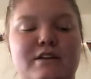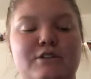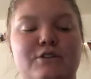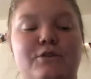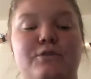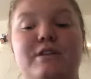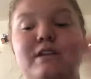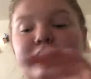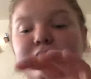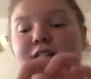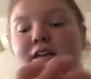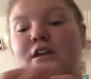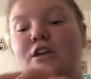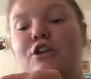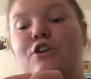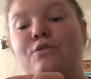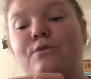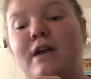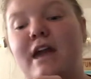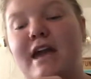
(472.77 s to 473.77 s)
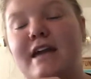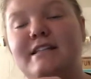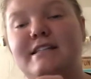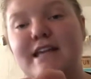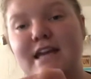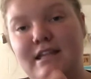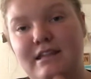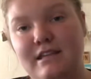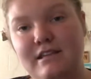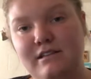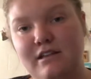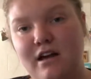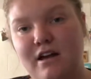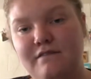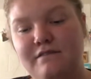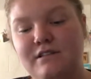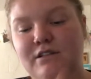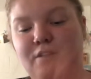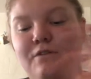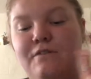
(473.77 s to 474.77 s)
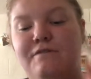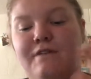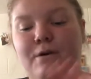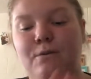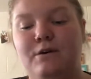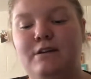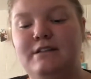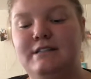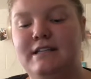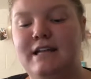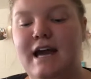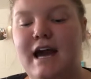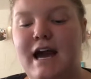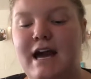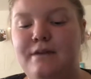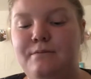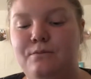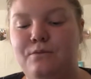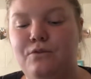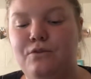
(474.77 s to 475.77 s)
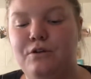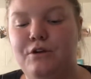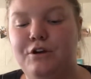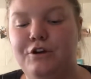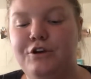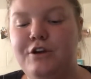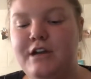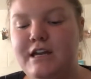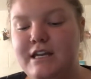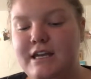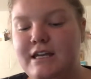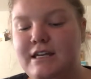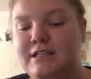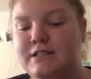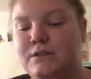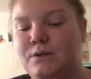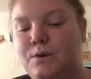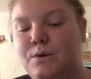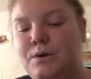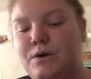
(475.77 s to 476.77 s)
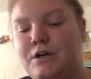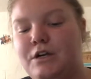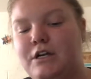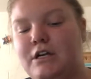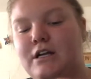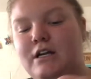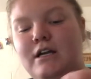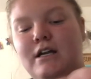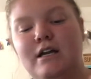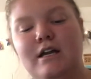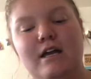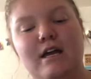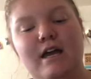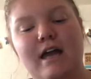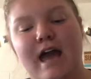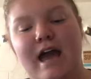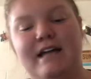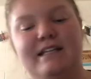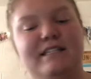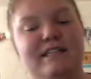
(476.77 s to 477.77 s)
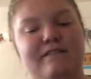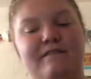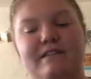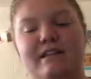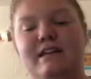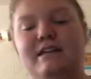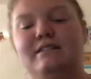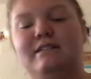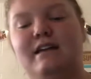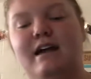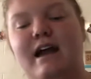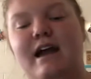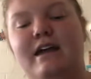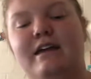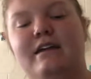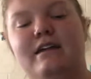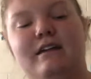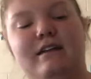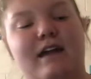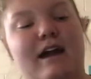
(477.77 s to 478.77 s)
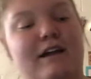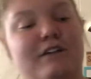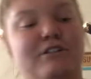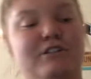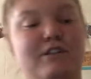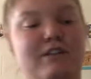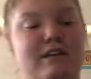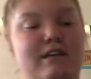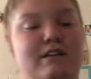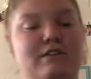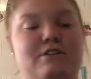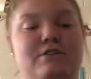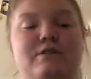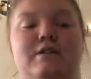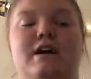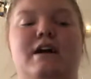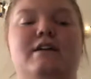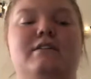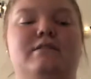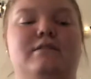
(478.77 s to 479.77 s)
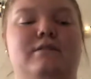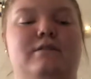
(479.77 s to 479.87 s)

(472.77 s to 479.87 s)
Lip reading: So these, you can take these off. So if I wanted to add more greetings or activities, I can actually do that.